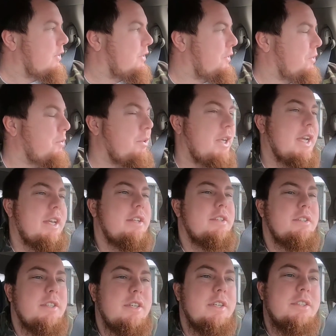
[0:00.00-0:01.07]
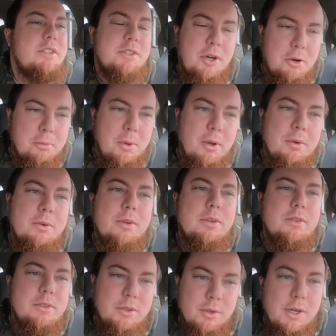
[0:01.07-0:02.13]
to get the turbo
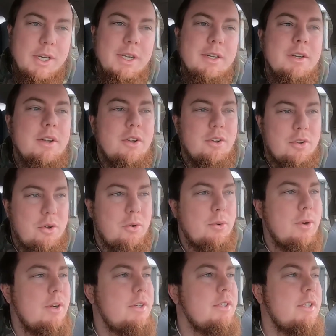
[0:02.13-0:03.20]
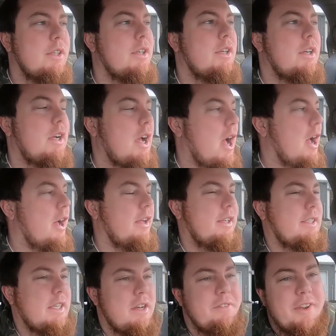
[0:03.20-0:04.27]
green Accord.
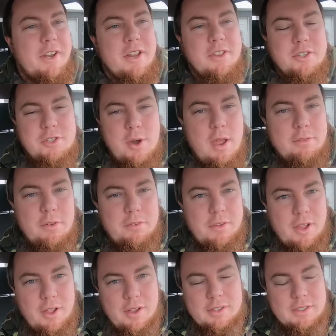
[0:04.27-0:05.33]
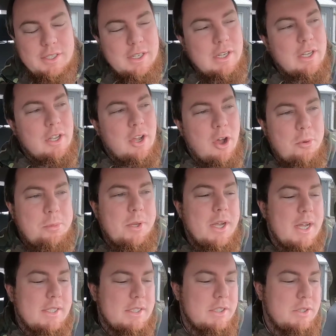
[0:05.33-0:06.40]
It's going to be another travel vlog. Hope you
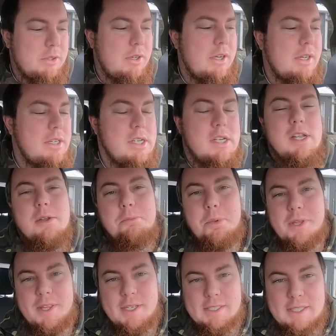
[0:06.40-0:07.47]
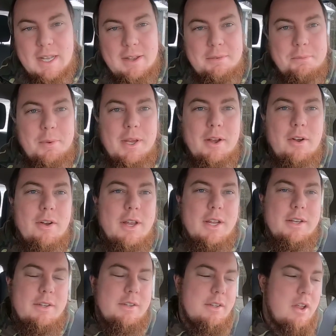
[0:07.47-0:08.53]
guys enjoy. But this time we are
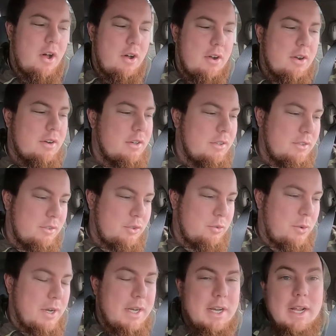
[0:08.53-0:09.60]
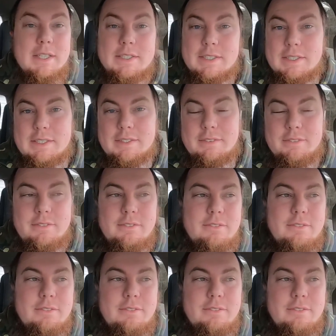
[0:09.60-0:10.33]
in our 2019